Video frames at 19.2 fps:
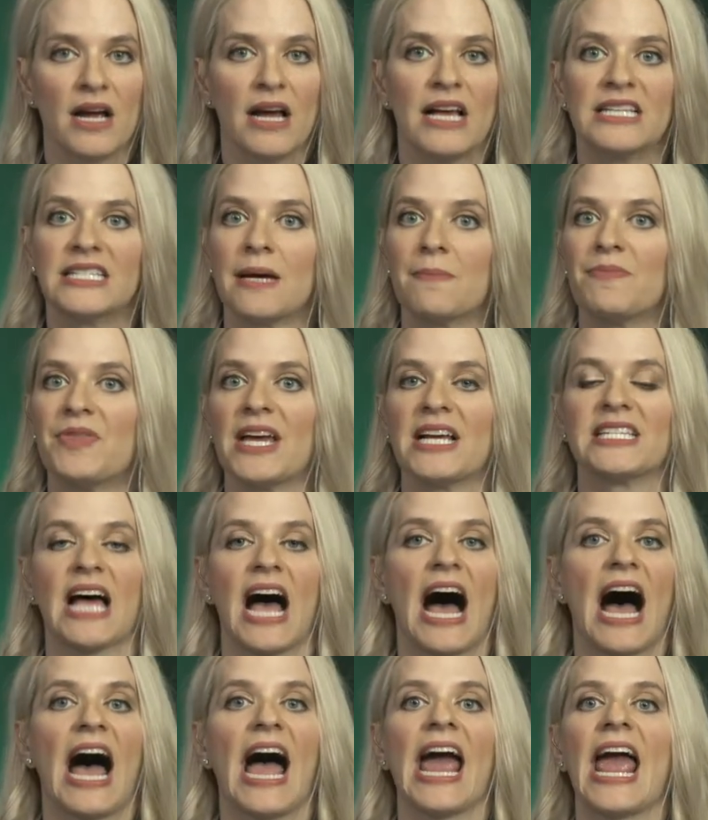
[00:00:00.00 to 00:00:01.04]
some things
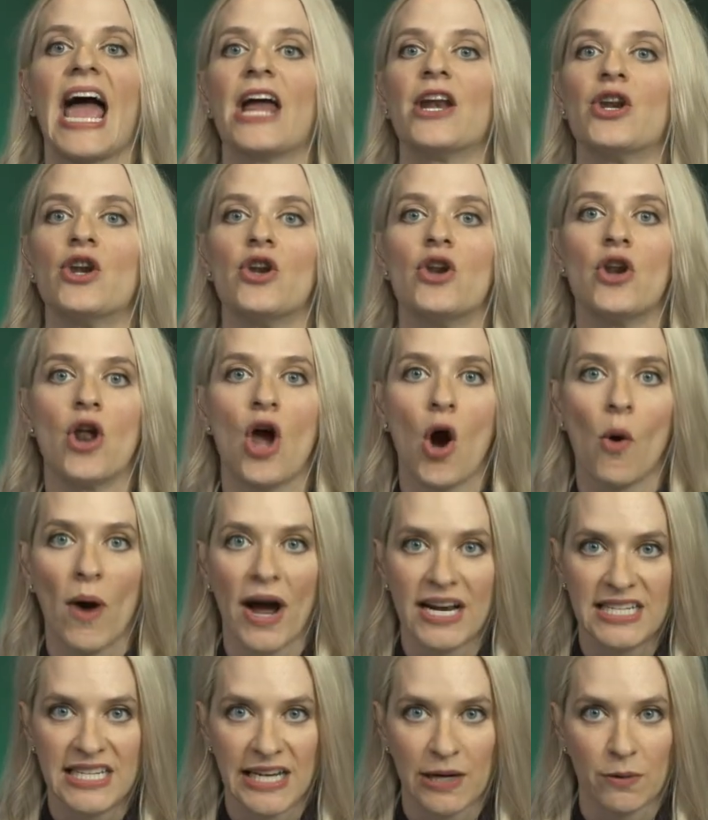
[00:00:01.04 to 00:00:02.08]
I had no
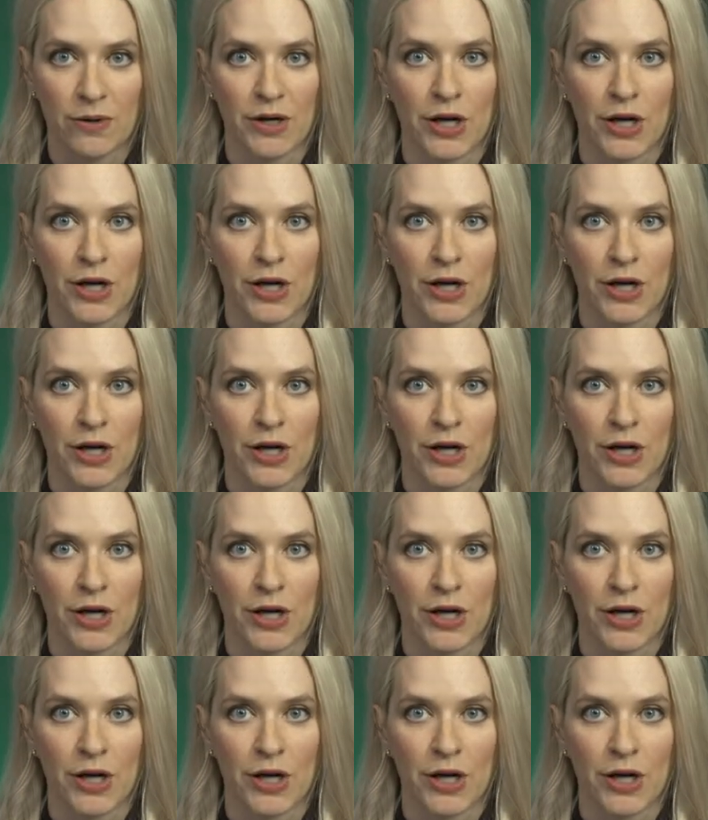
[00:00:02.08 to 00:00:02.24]
idea were